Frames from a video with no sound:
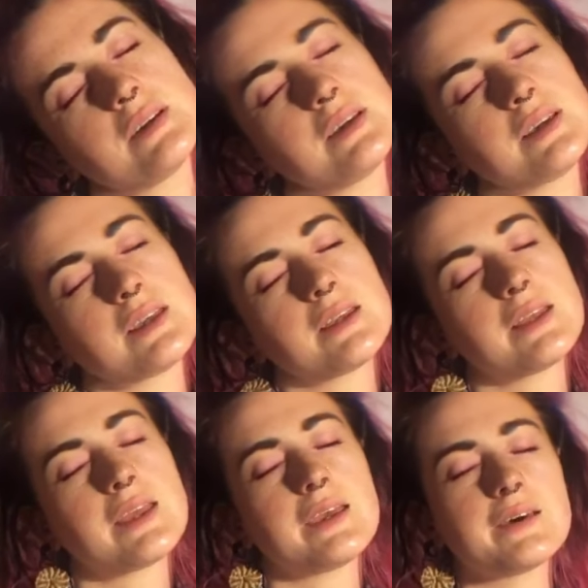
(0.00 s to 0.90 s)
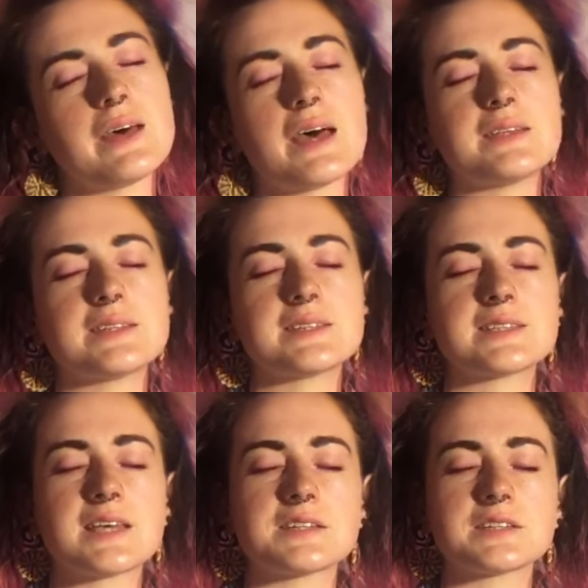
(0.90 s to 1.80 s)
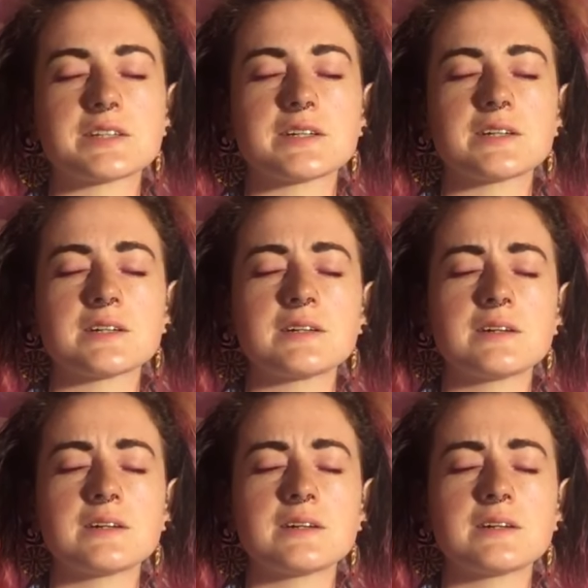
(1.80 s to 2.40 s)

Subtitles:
Inhale, head to center.